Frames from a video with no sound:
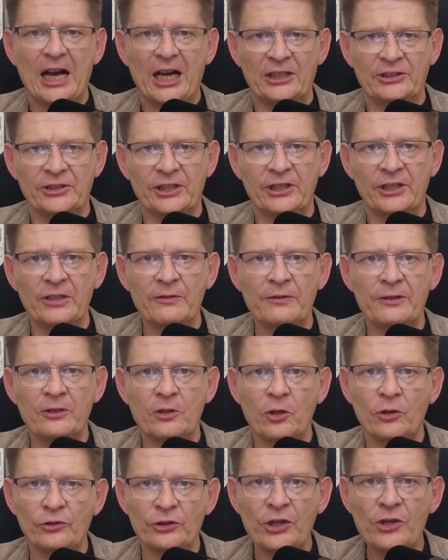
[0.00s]
Under given
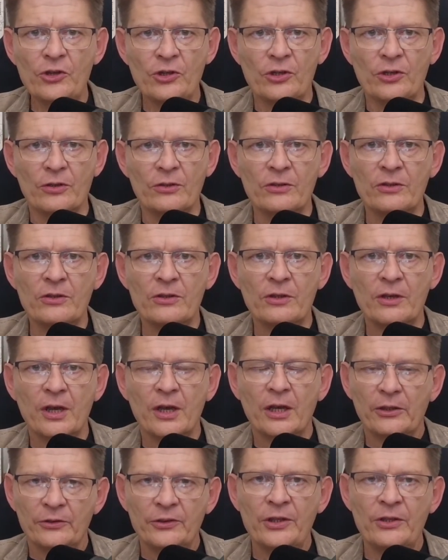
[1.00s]
conditions,
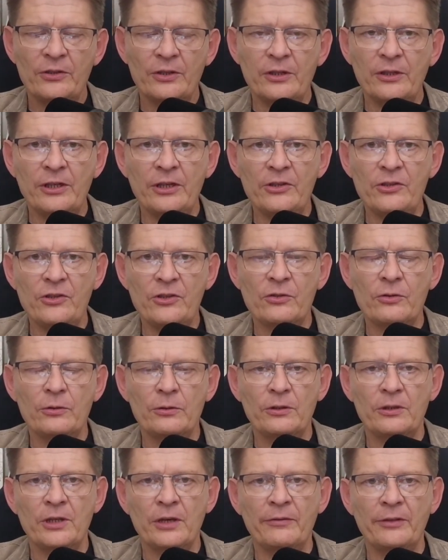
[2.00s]
this leads to
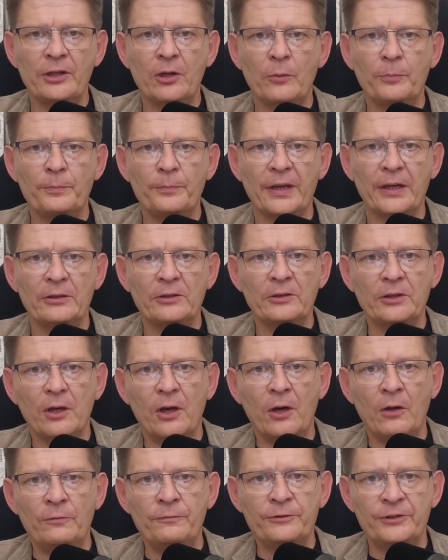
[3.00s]
the development
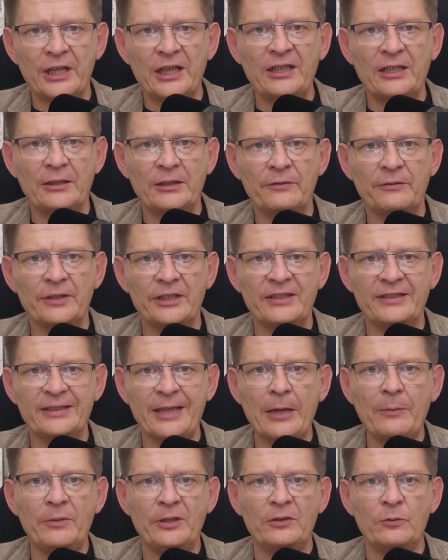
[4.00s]
of relatively
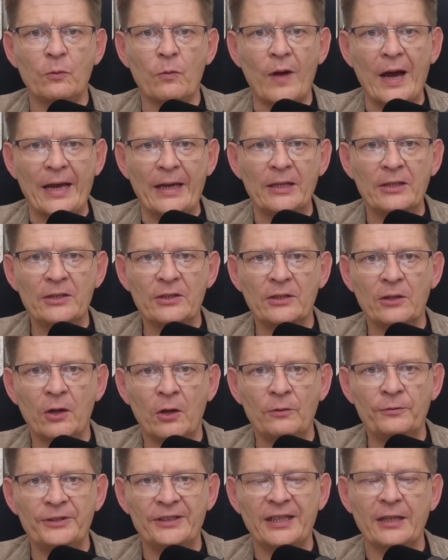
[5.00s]
stable ways
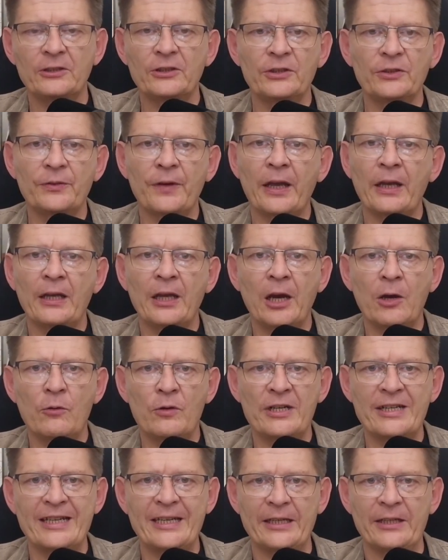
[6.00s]
of satisfying
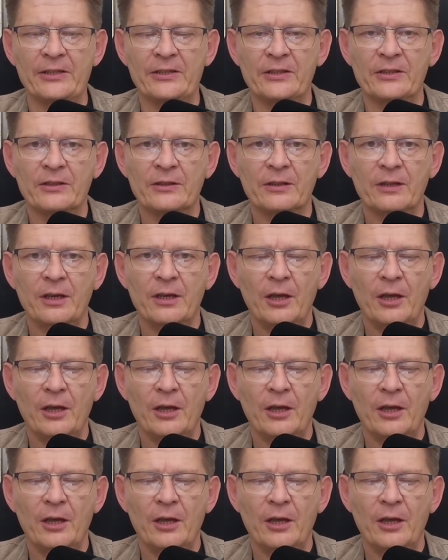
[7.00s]
our needs.